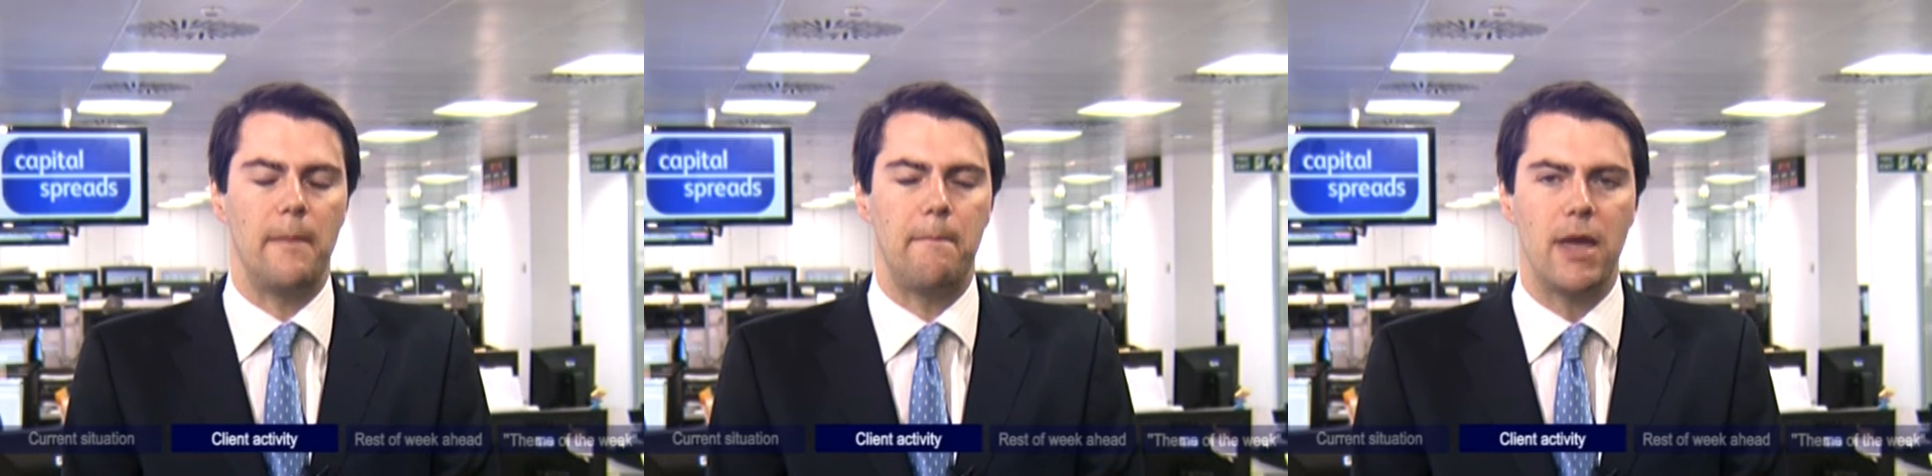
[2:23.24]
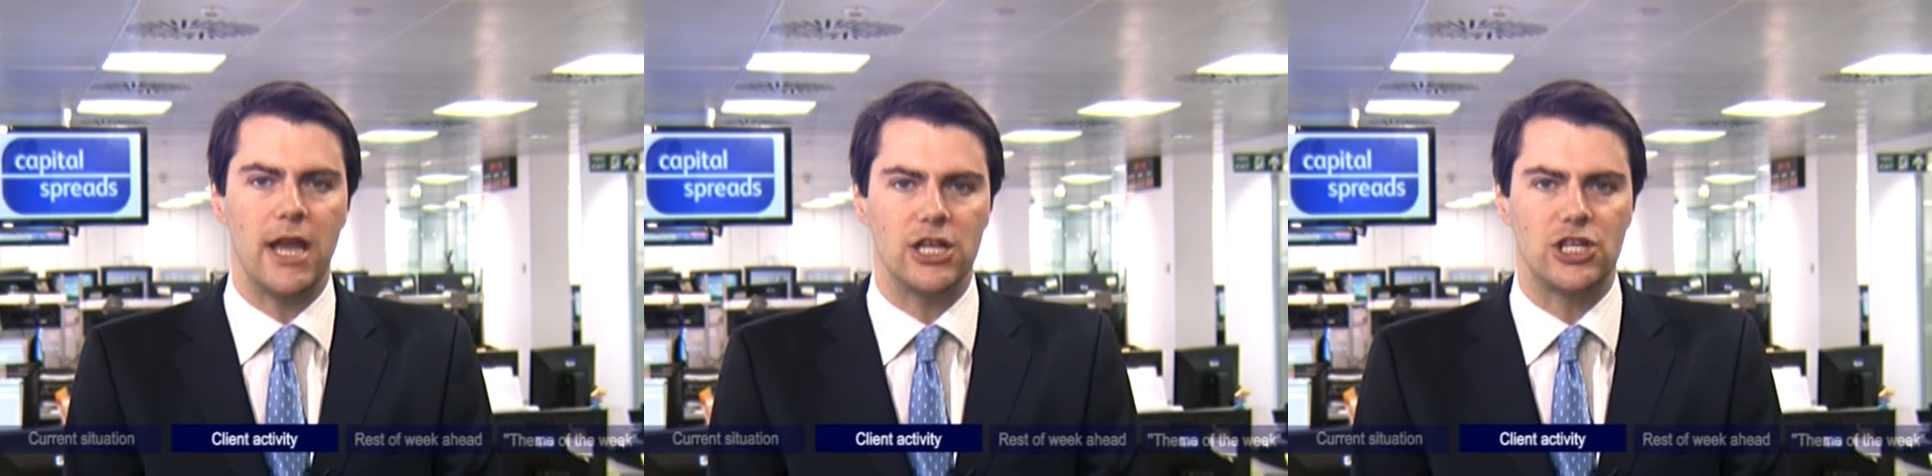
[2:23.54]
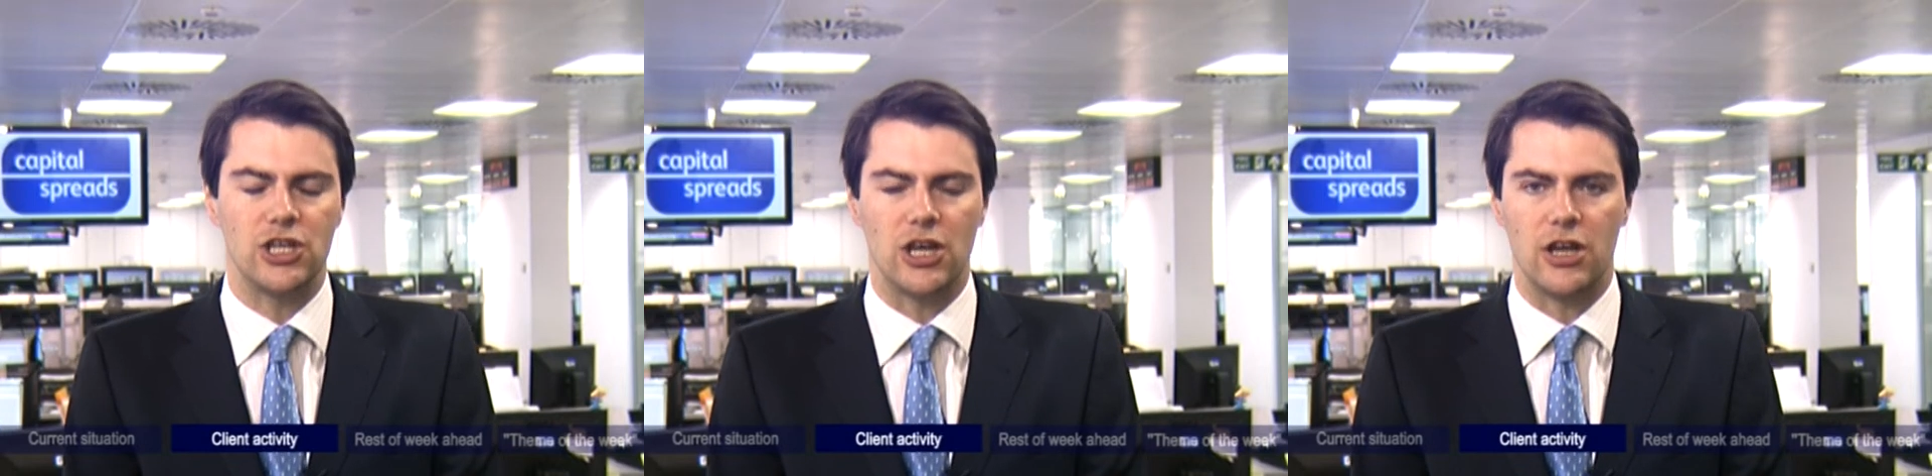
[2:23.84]

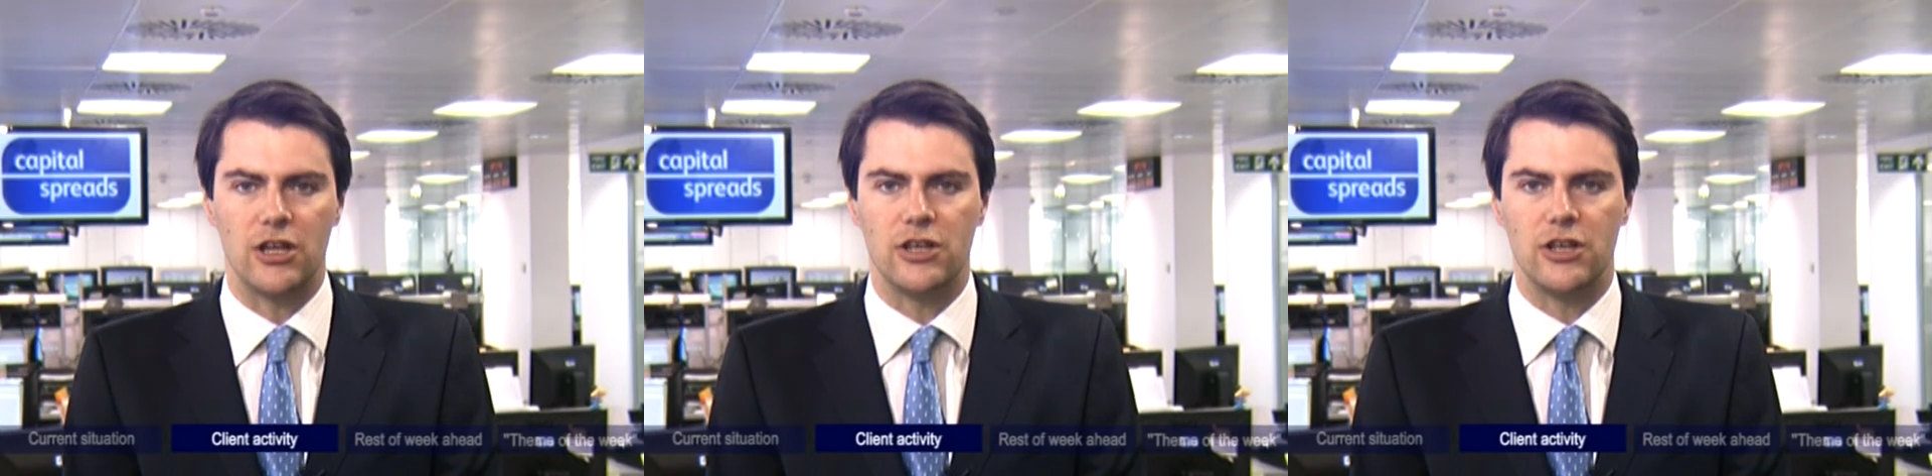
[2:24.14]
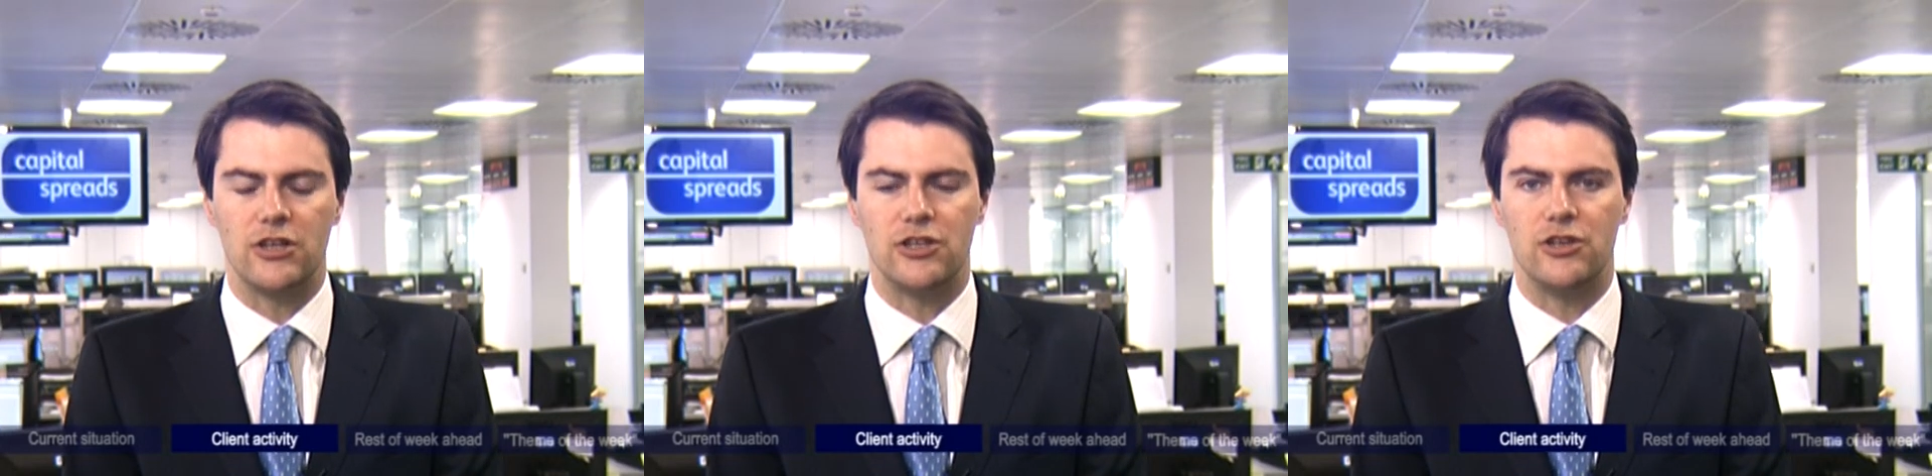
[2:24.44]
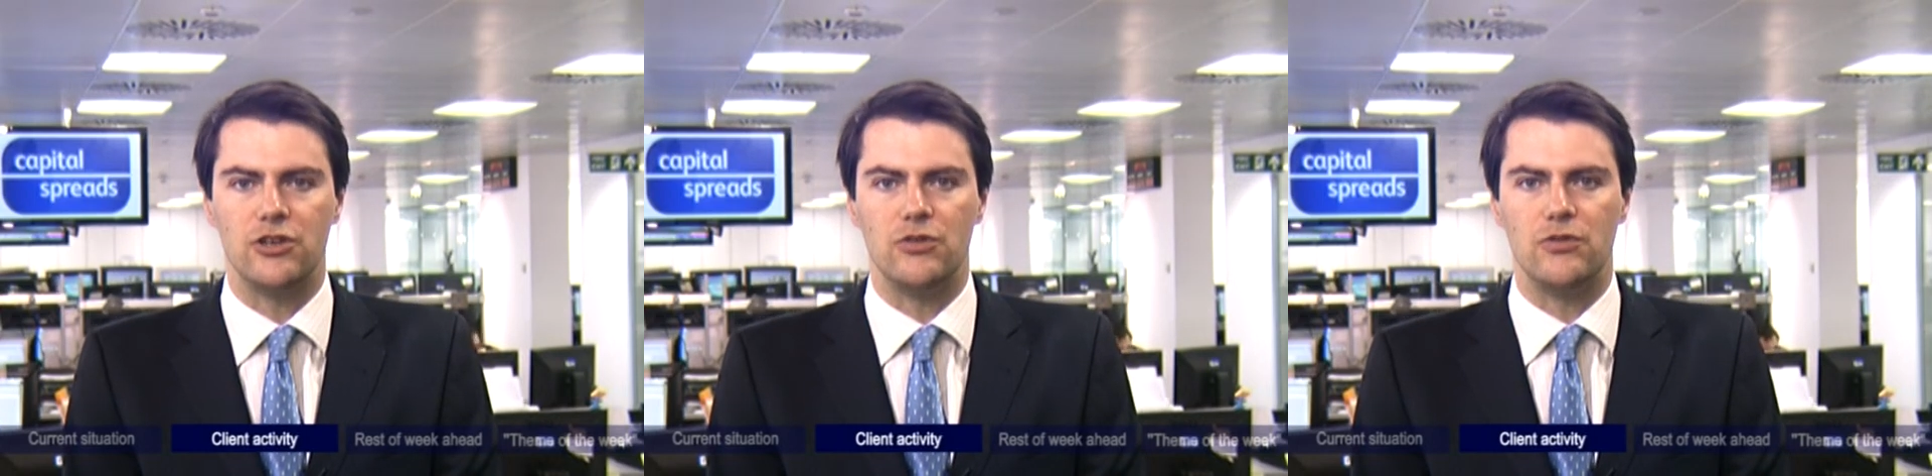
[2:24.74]
picture to